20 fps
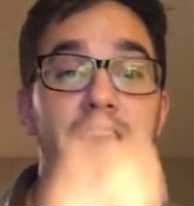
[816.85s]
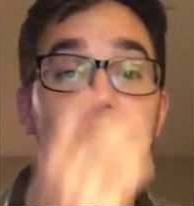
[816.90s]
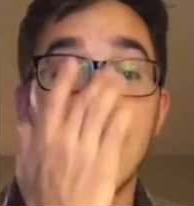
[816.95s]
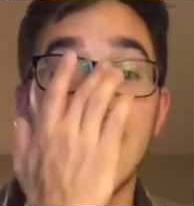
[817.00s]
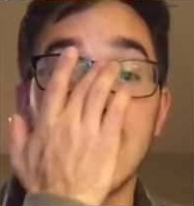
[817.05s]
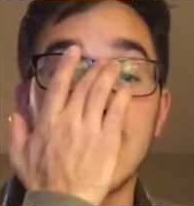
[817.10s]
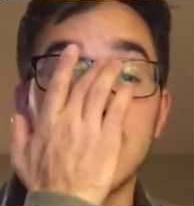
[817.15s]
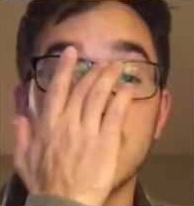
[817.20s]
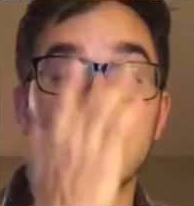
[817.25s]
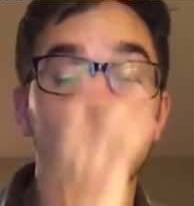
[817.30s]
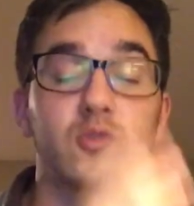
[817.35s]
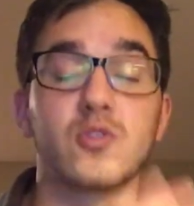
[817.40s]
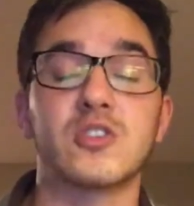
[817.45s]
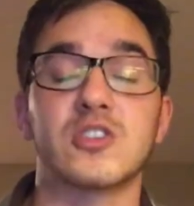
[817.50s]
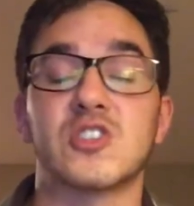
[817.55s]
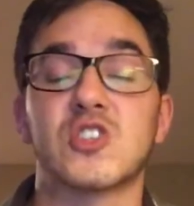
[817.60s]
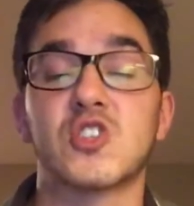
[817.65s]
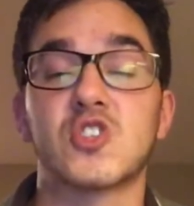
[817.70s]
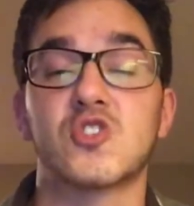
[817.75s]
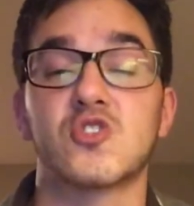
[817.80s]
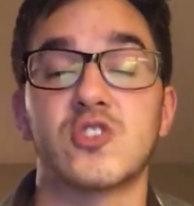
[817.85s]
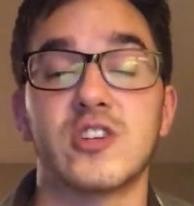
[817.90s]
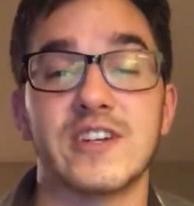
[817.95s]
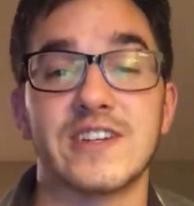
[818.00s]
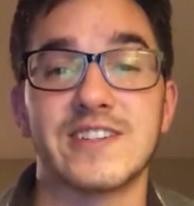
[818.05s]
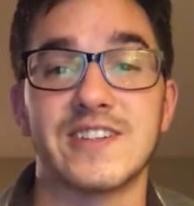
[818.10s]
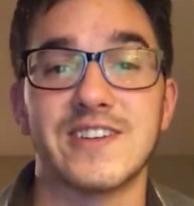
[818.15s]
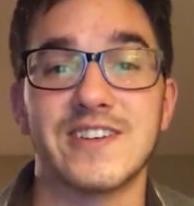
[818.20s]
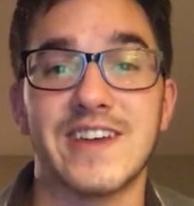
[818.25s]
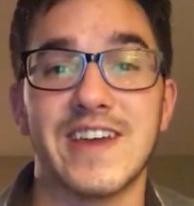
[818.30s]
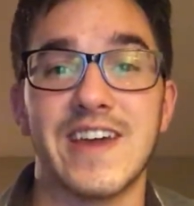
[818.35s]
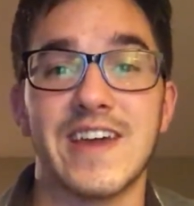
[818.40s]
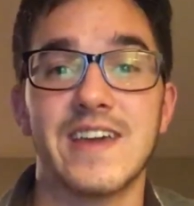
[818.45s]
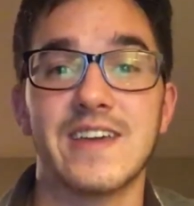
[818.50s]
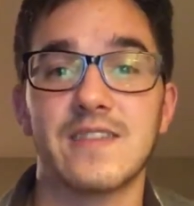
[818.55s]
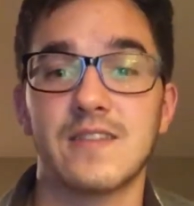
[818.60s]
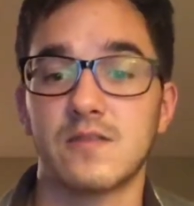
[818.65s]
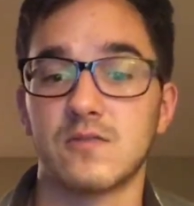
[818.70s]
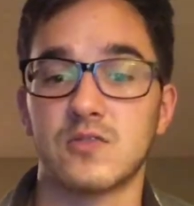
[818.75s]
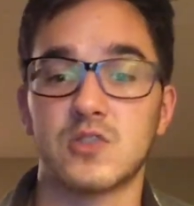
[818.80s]
He was really strict, okay.
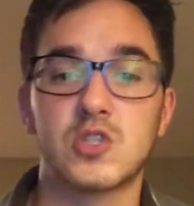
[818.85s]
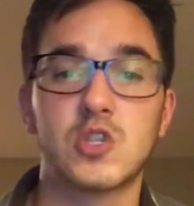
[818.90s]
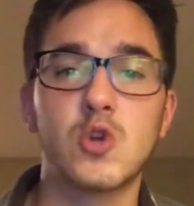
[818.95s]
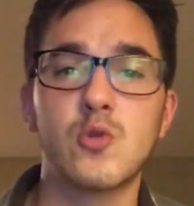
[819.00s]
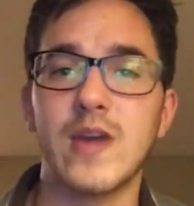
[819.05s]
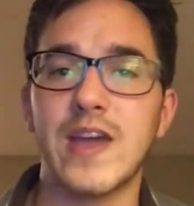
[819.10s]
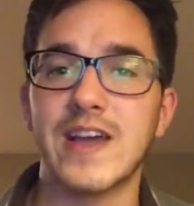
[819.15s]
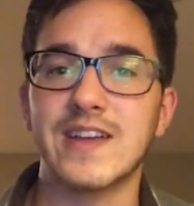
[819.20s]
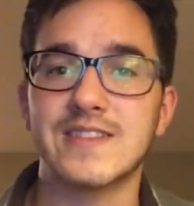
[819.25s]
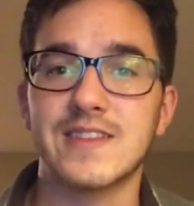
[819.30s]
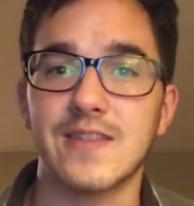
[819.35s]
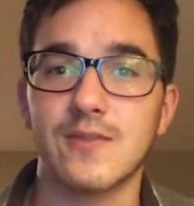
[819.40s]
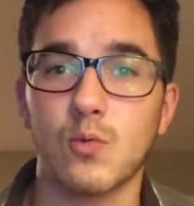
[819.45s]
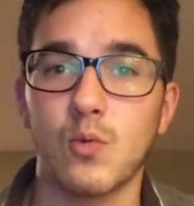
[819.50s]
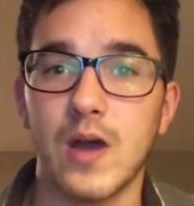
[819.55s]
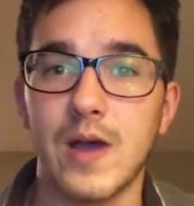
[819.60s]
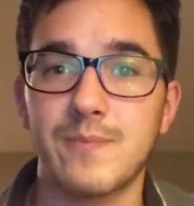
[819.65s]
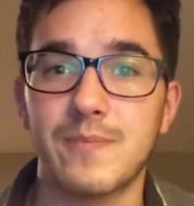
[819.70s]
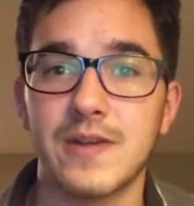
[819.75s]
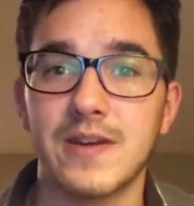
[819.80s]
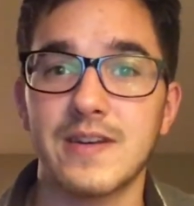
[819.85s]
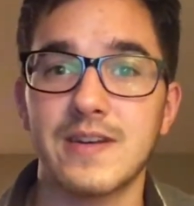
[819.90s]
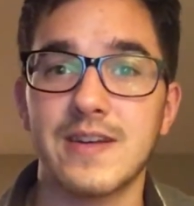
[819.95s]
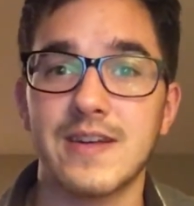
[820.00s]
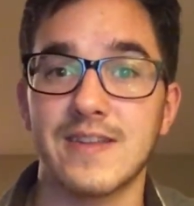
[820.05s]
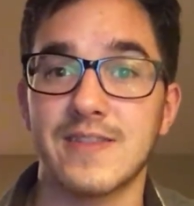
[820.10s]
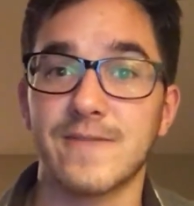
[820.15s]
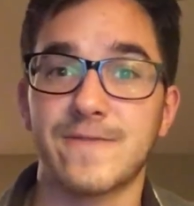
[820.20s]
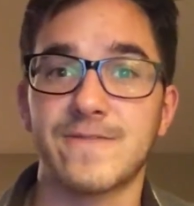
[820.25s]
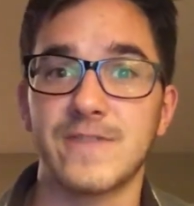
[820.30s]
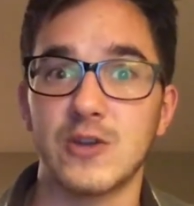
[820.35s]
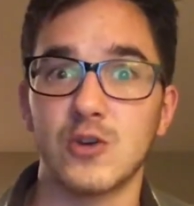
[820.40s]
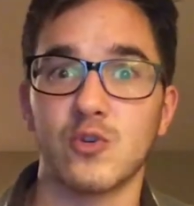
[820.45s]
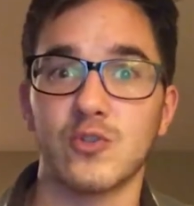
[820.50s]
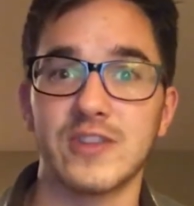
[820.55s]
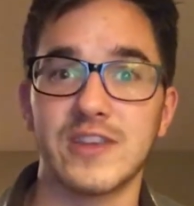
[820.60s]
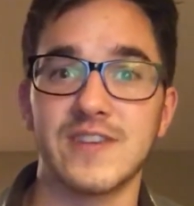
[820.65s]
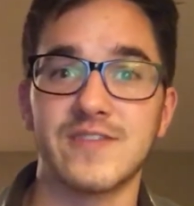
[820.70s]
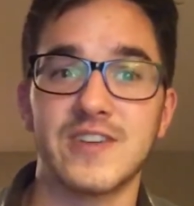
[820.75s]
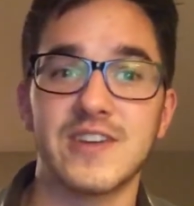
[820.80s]
It was two hands on the weapon in the
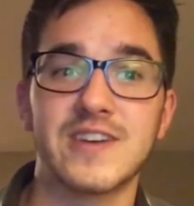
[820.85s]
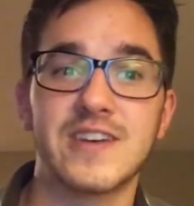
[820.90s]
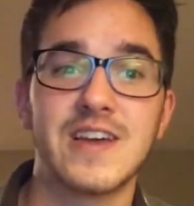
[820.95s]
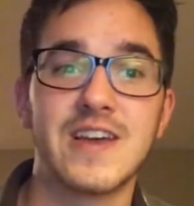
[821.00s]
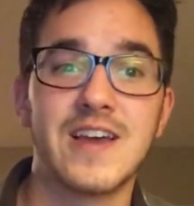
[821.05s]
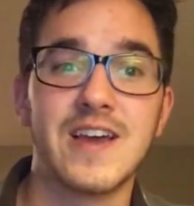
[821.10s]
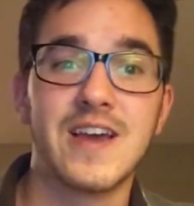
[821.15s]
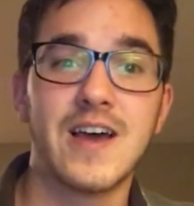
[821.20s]
field, even.